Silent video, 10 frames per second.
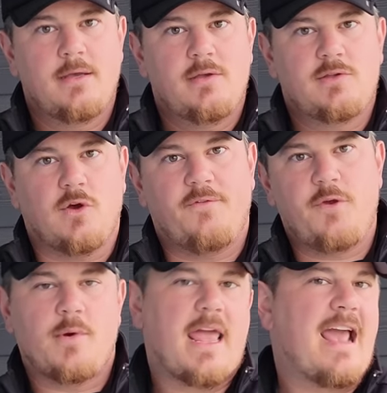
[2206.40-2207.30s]
So if you
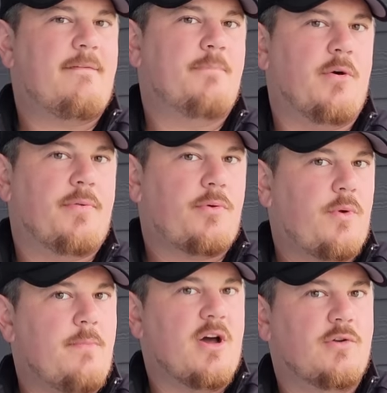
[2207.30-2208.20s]
want to have both
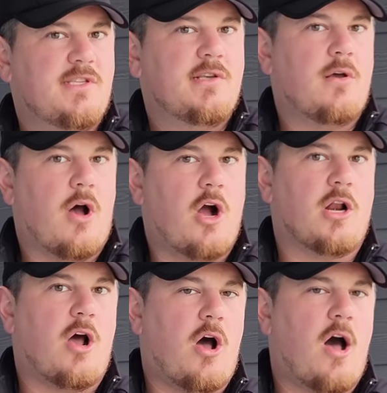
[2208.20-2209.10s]
three modes
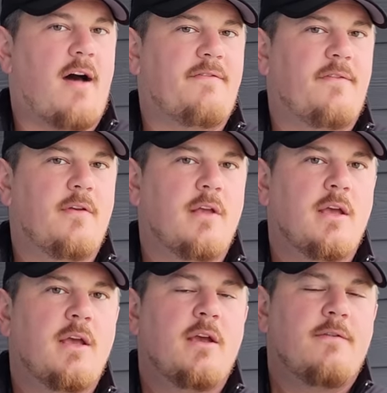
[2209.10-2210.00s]
on, off
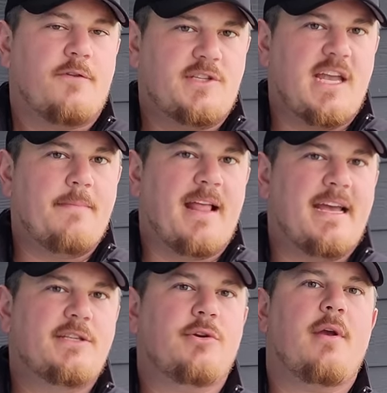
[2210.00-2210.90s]
for
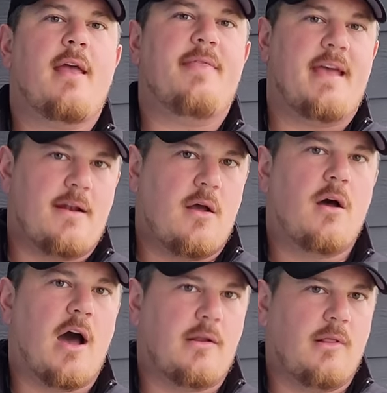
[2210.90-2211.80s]
stabilizer and then
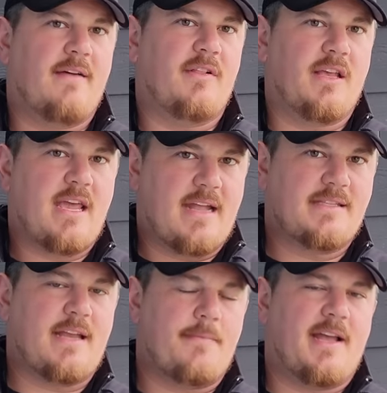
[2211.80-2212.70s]
auto leveling and
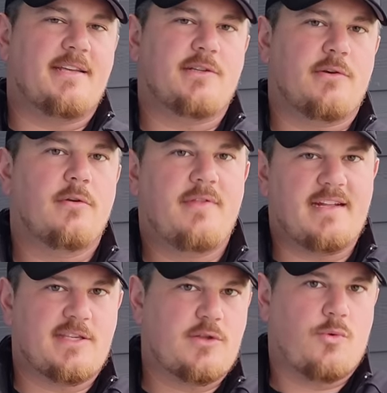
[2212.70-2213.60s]
stabilizer,
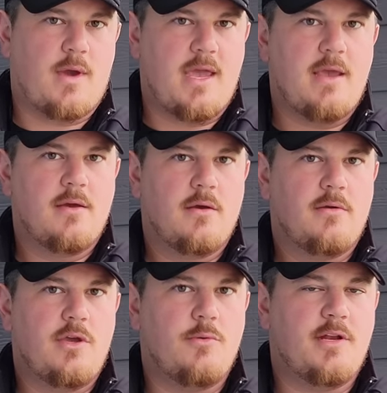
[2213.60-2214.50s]
that's three.
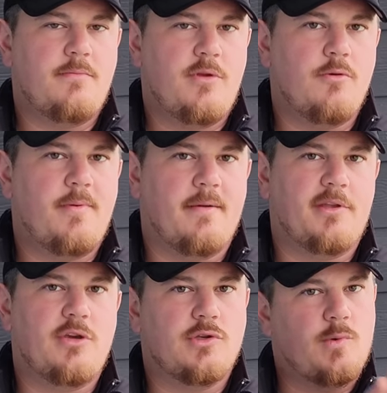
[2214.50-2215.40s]
You would, you would be able
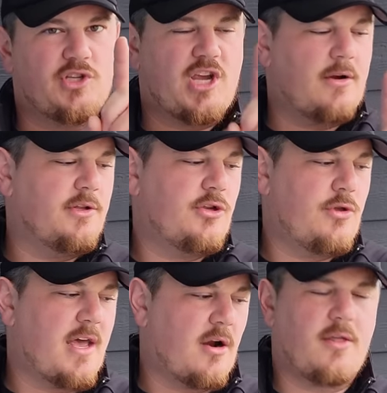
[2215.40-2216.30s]
to use one channel to do
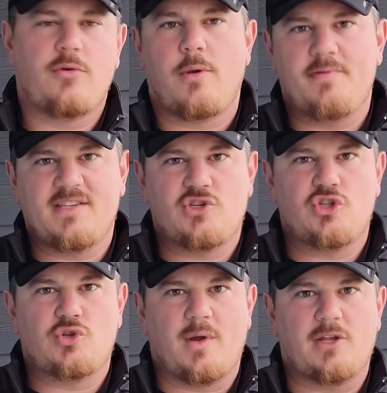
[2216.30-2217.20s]
that on a three position
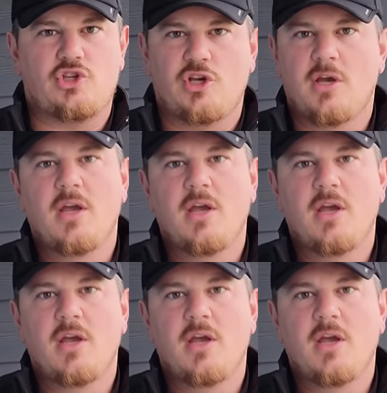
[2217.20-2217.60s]
switch.